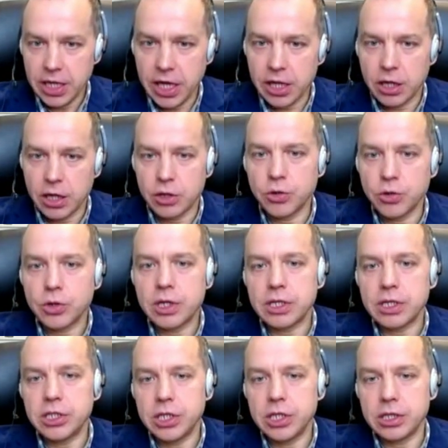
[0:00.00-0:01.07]
and not
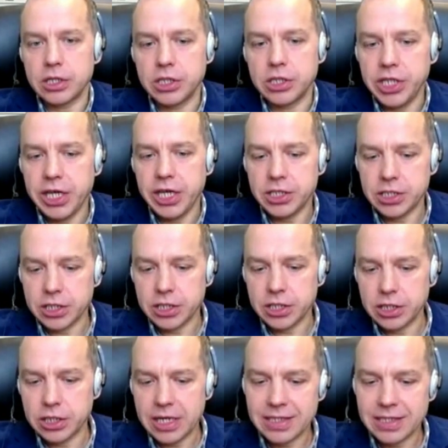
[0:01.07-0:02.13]
a, uh, a change
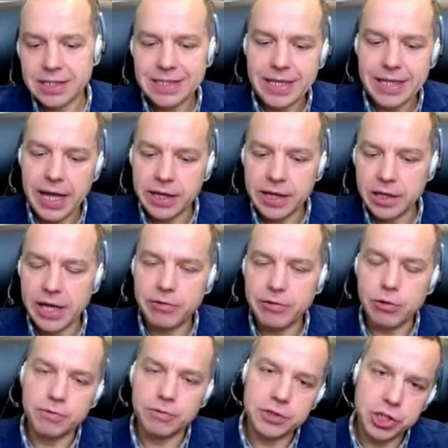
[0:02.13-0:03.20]
that doesn't stay at the
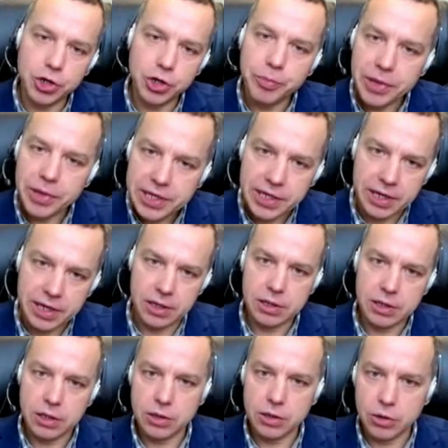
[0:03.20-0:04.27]
level of geopolitical
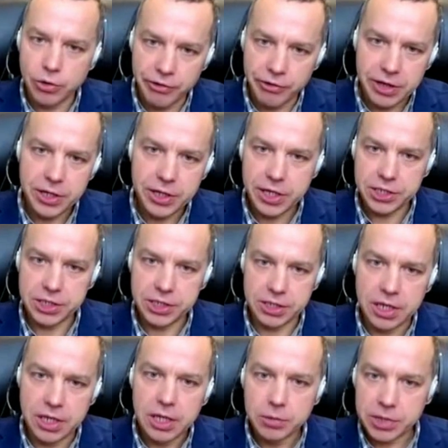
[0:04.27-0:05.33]
uh, orientation,
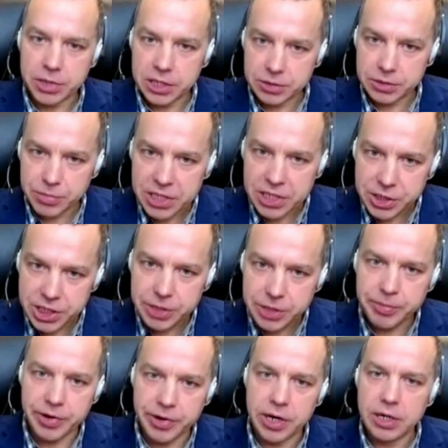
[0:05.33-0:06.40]
but it's much
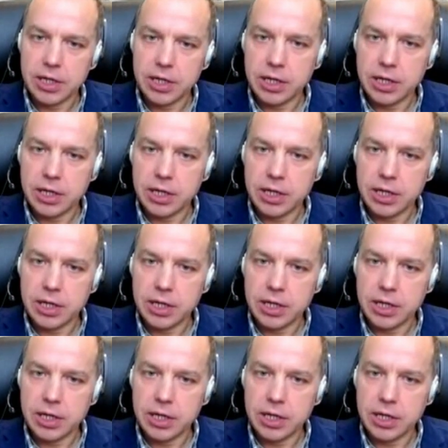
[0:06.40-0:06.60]
deeper.